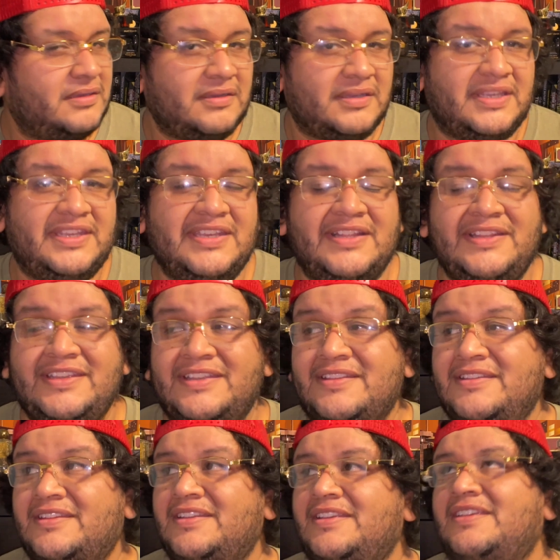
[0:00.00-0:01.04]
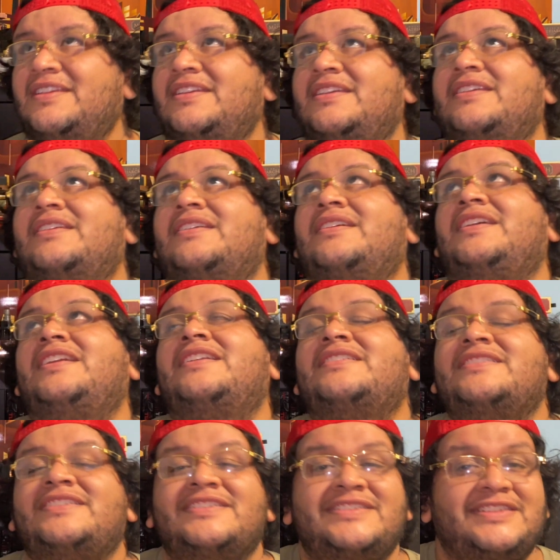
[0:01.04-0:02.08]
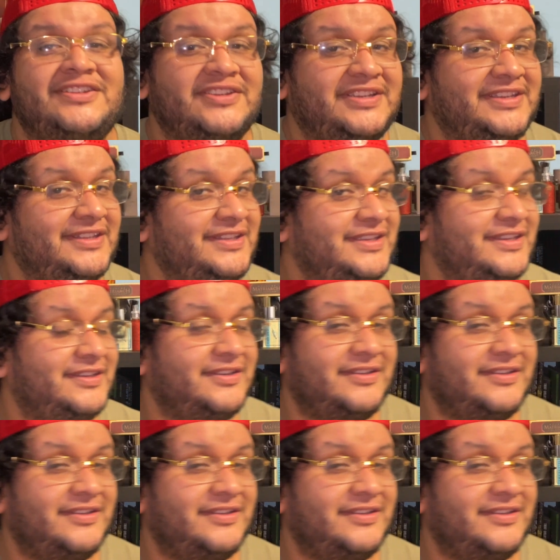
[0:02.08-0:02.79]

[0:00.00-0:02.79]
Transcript: Killian, he doesn't consider Killian